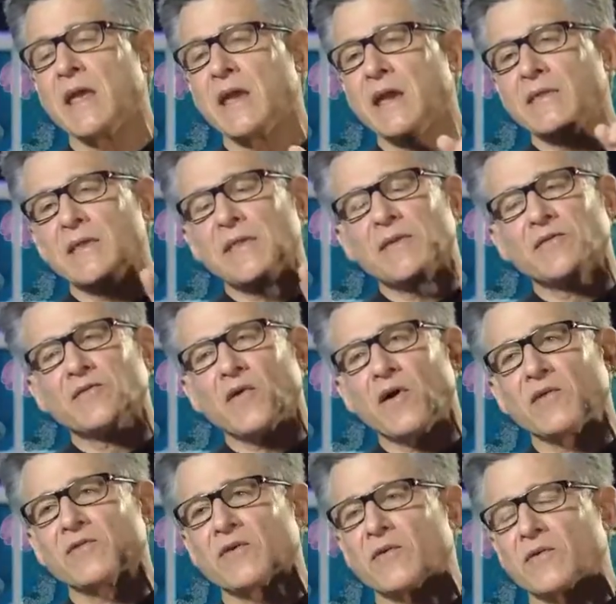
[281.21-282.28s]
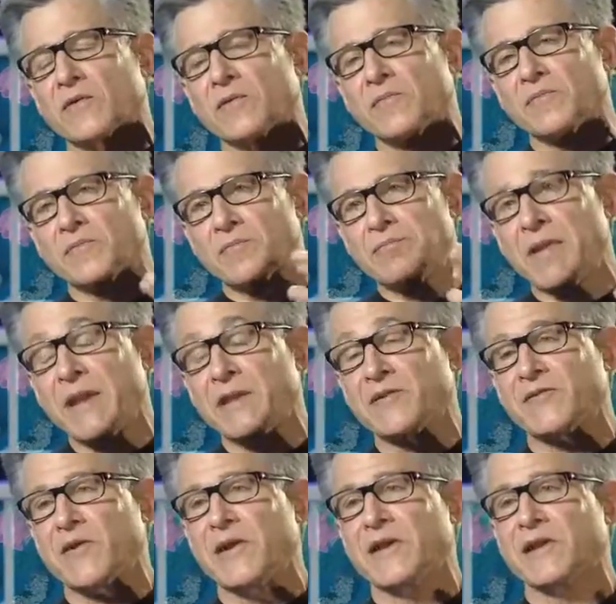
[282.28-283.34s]
And then there's also
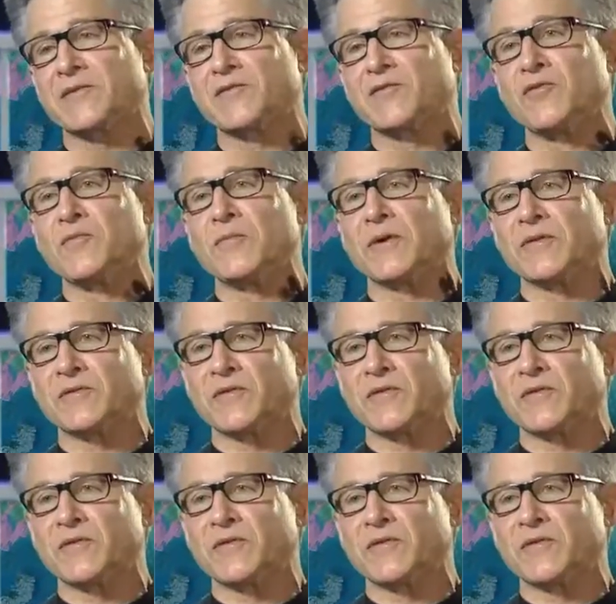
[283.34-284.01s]
penetrating a tumor,